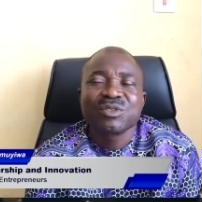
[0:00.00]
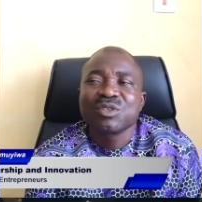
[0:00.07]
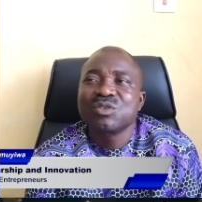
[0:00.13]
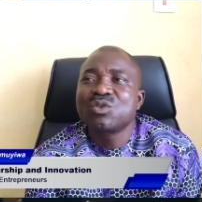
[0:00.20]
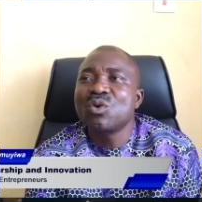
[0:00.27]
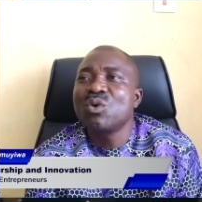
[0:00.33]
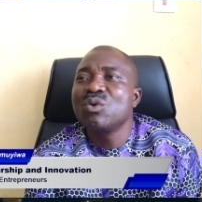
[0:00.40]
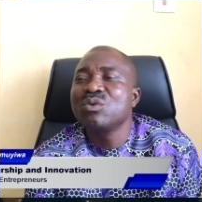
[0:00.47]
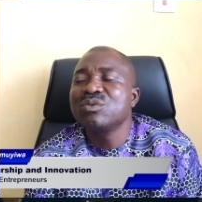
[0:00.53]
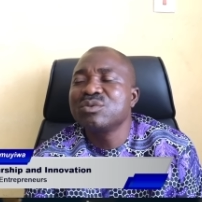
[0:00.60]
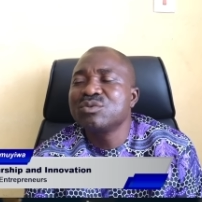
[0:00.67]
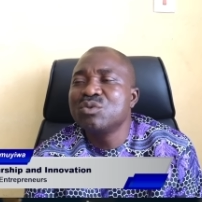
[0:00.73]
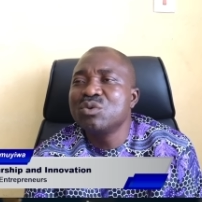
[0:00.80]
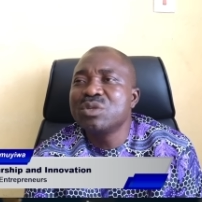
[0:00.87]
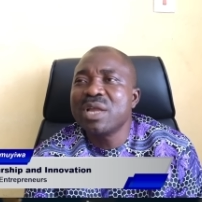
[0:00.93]
So
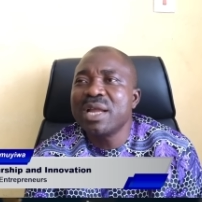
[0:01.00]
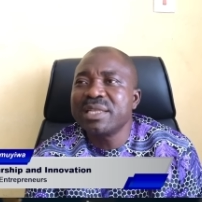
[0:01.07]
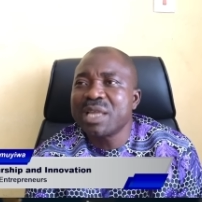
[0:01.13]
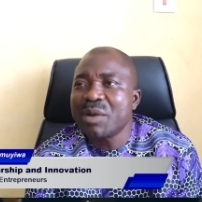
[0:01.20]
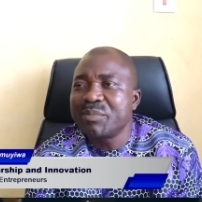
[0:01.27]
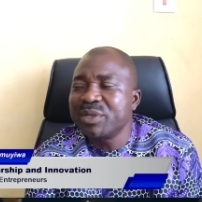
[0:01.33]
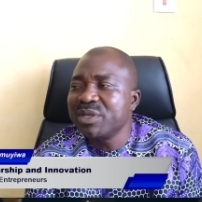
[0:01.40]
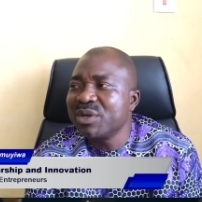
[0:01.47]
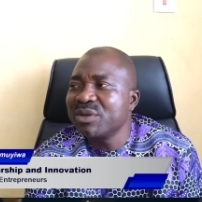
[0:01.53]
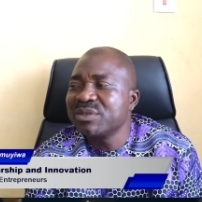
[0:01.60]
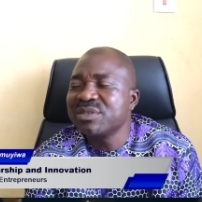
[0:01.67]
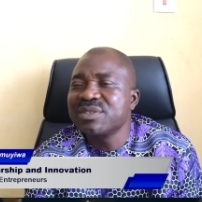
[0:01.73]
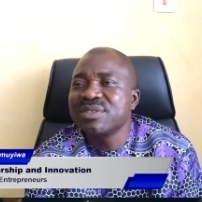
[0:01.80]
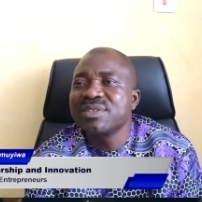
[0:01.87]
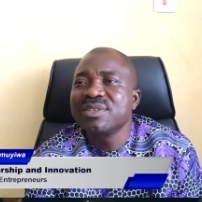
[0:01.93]
good
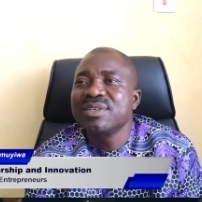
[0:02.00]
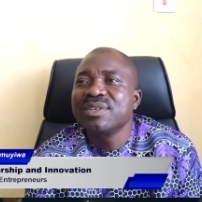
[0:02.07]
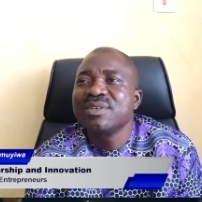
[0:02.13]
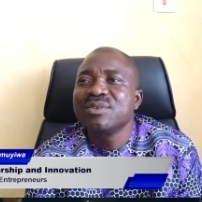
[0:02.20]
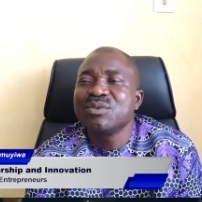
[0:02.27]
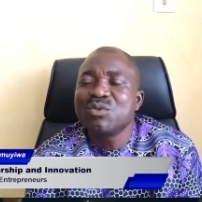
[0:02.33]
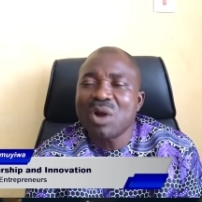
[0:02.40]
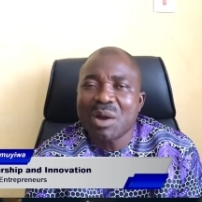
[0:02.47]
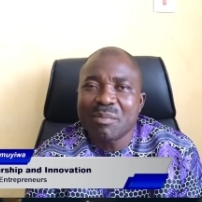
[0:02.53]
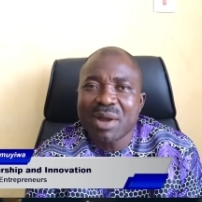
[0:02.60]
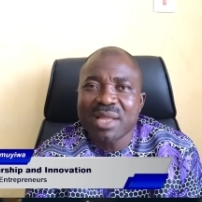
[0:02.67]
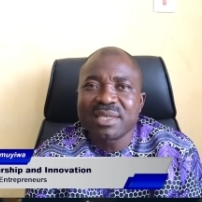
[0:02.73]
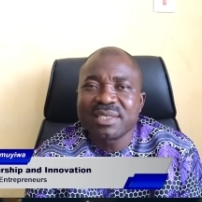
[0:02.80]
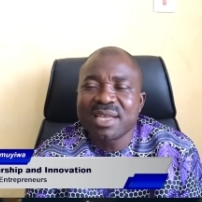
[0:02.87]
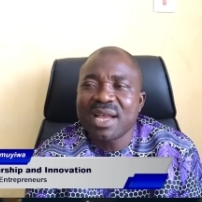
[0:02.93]
entrepreneurs who are
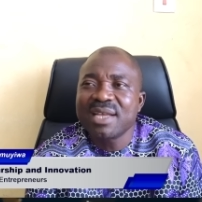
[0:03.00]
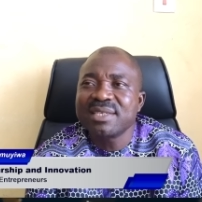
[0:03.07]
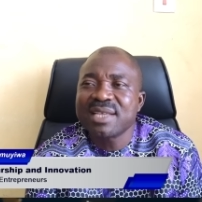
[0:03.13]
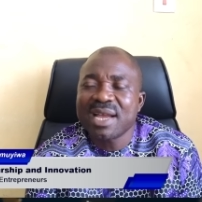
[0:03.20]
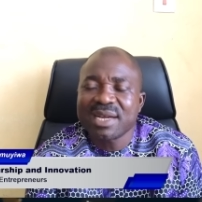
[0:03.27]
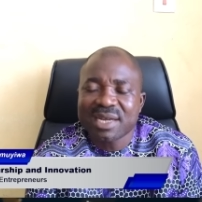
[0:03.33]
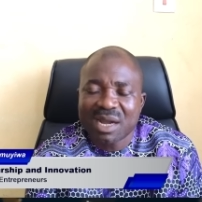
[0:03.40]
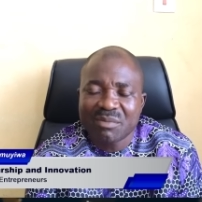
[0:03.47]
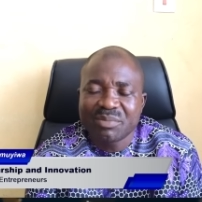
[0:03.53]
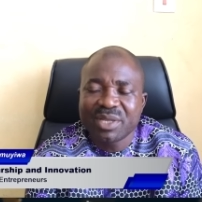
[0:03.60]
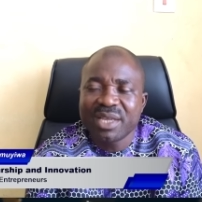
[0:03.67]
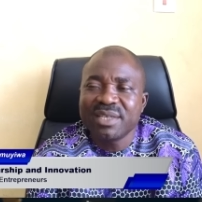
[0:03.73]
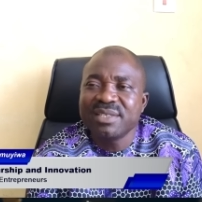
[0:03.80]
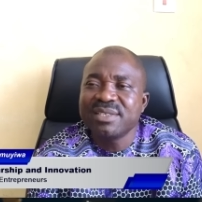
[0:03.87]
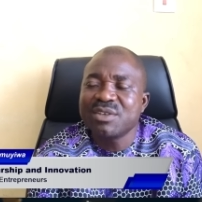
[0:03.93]
managers and
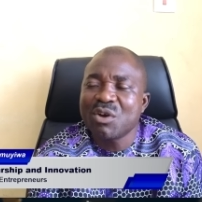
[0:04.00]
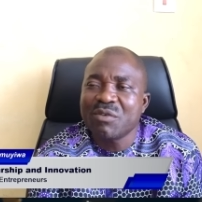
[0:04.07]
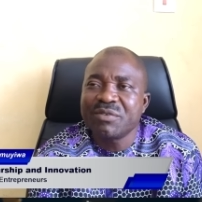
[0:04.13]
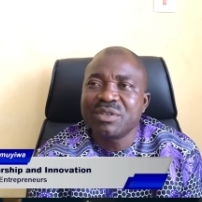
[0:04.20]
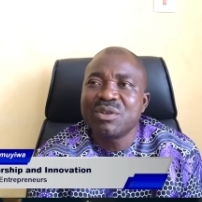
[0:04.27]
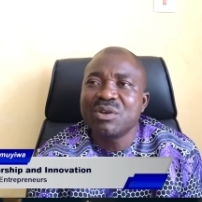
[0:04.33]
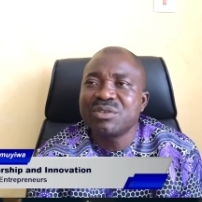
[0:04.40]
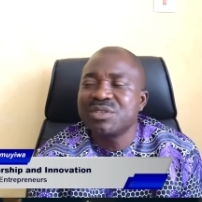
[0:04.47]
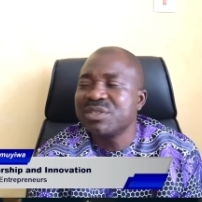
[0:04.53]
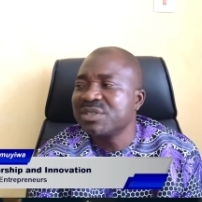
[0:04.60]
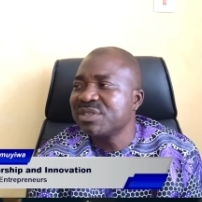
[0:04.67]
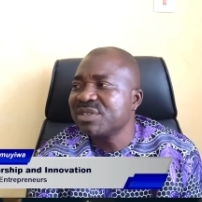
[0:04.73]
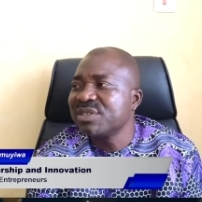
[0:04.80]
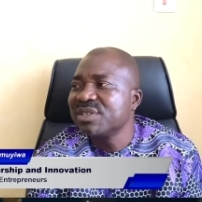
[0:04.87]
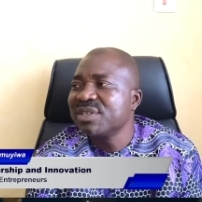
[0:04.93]
captains of
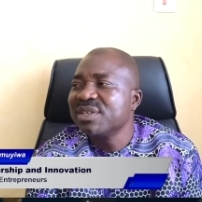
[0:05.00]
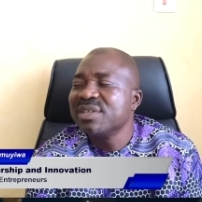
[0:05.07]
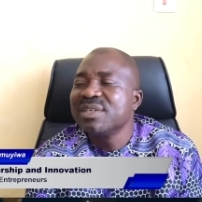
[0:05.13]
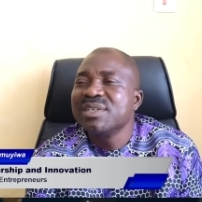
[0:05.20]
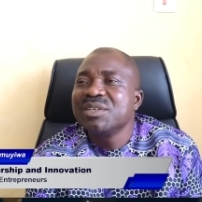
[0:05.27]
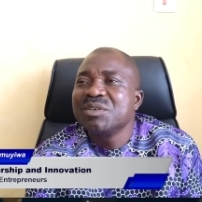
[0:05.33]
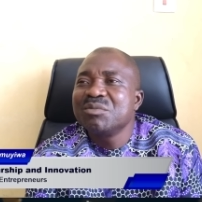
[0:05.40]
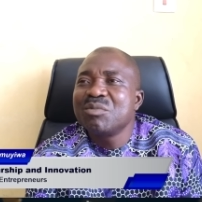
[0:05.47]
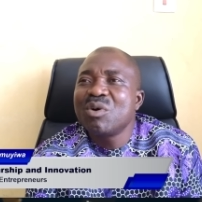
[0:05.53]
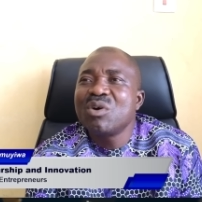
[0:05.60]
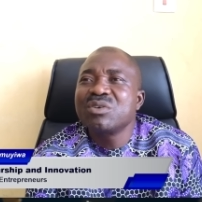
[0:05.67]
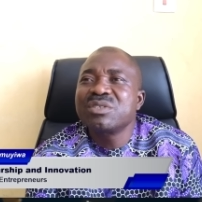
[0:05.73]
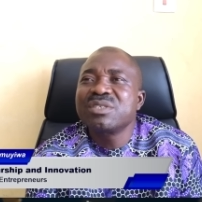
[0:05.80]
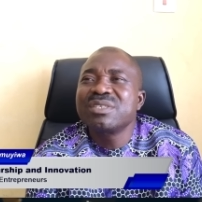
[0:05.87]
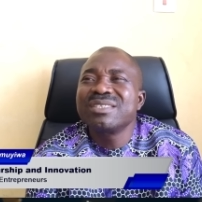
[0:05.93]
industries
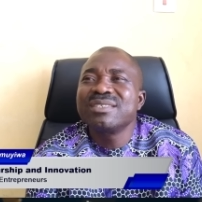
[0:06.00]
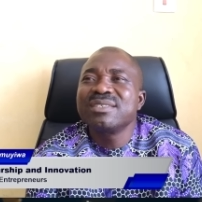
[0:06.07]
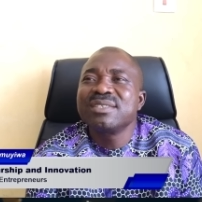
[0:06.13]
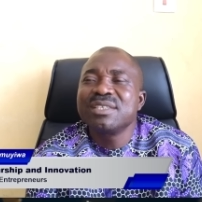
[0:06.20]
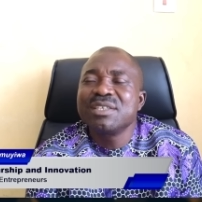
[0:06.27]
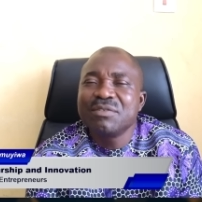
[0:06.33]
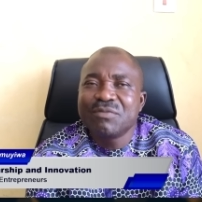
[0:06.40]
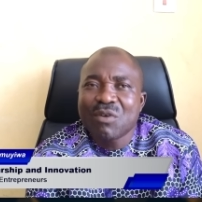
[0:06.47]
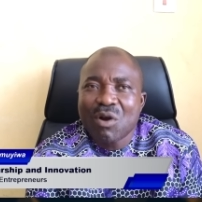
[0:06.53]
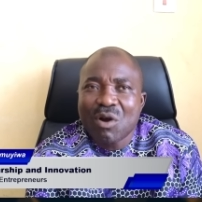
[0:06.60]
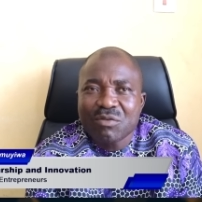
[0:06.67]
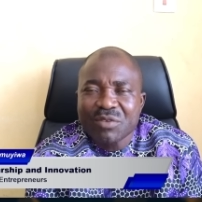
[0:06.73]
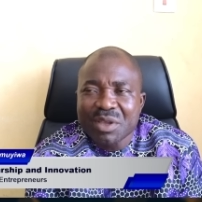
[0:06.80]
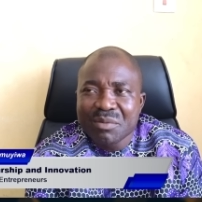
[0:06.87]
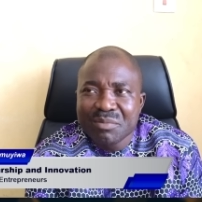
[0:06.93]
must
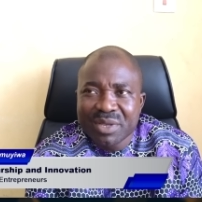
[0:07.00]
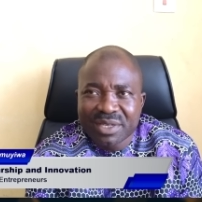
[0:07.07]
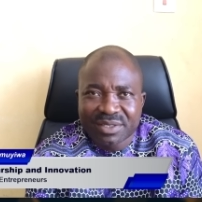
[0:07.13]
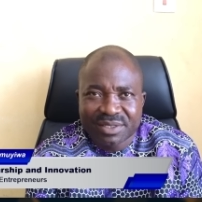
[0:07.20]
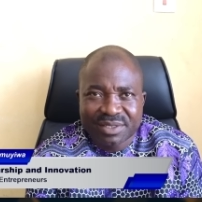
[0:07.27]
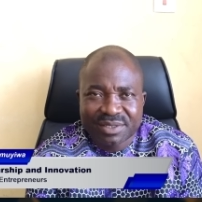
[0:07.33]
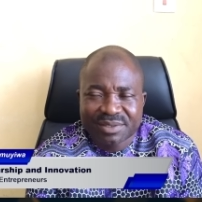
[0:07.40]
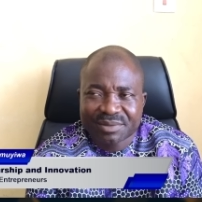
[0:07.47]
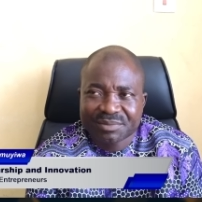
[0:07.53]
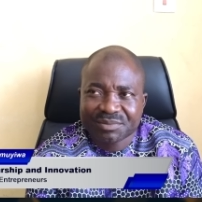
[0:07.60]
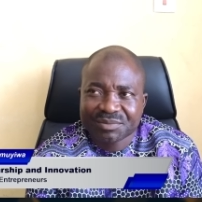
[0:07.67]
evolve a means